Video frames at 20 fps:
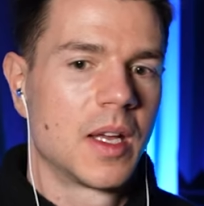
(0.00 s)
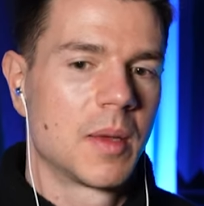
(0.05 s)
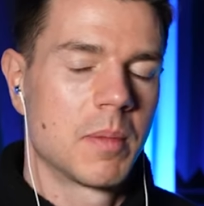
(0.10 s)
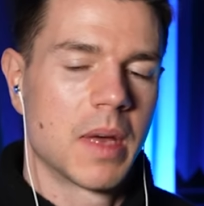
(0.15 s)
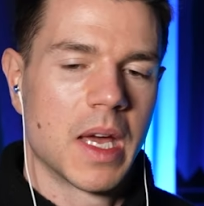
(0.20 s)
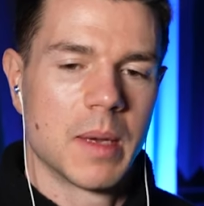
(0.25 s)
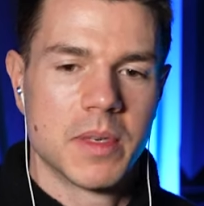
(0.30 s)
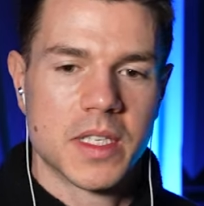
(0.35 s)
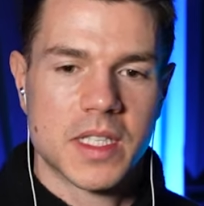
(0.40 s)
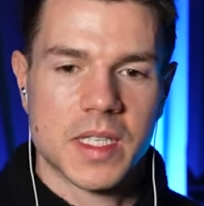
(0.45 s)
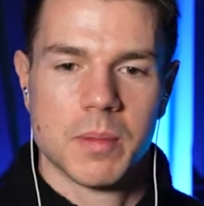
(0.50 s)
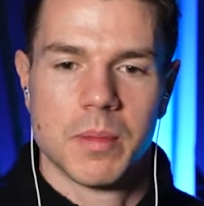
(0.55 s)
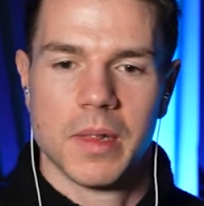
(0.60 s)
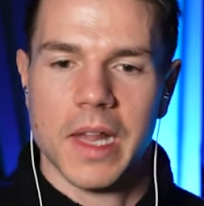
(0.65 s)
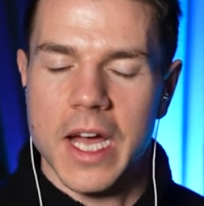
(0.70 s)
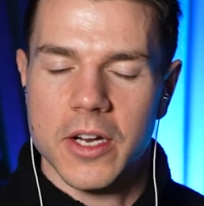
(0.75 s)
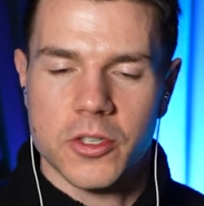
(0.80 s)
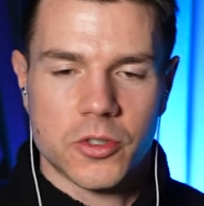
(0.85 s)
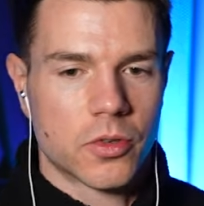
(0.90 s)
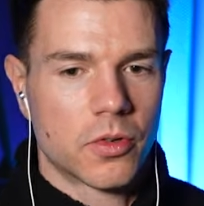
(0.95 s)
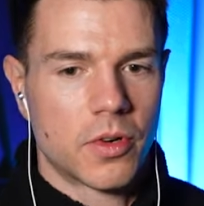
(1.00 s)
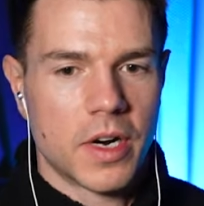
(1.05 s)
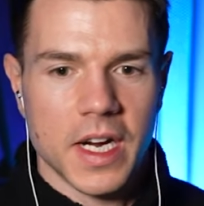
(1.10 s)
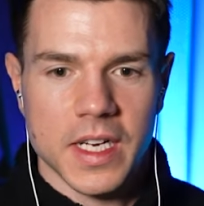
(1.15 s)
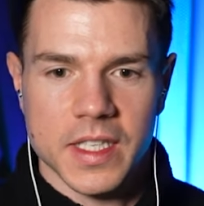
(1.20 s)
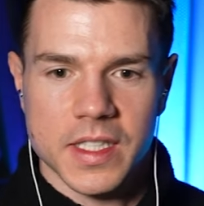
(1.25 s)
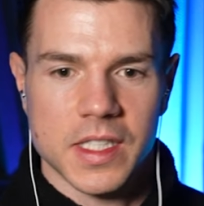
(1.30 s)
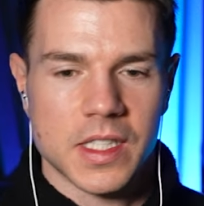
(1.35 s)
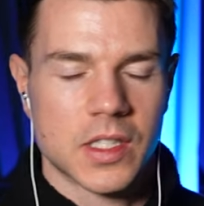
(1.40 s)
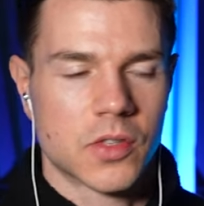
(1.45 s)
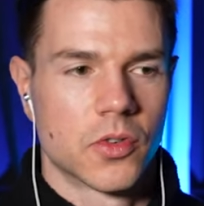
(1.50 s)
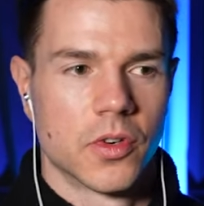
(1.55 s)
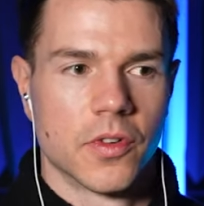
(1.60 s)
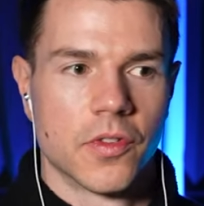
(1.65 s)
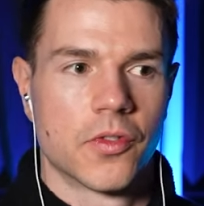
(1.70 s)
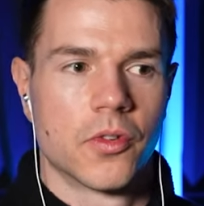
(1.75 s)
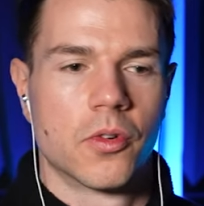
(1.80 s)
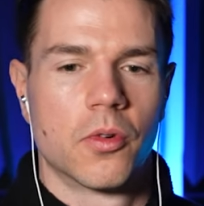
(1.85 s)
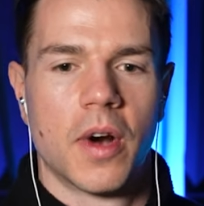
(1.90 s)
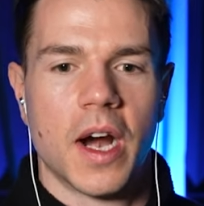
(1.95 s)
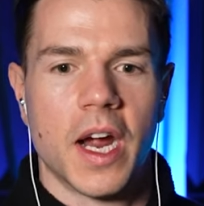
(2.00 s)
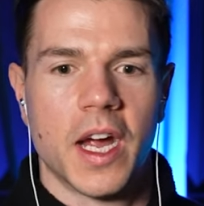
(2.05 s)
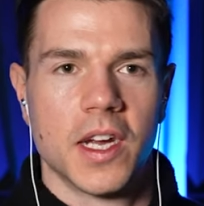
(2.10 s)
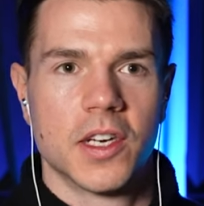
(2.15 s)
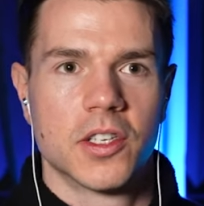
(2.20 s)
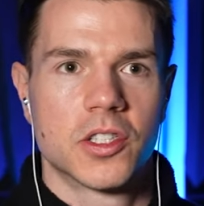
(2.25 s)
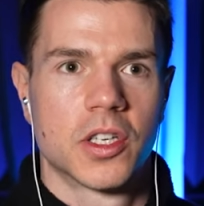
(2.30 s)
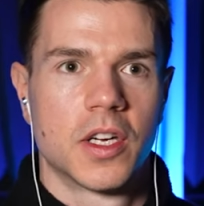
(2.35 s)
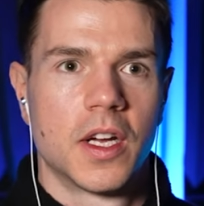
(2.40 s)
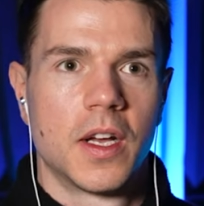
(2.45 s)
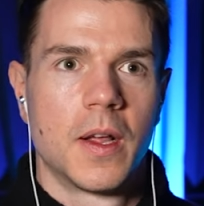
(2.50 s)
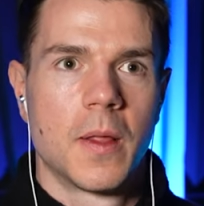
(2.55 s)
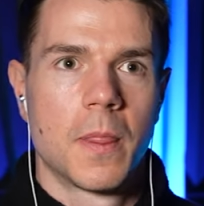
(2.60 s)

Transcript: maybe some lateral raises through full range,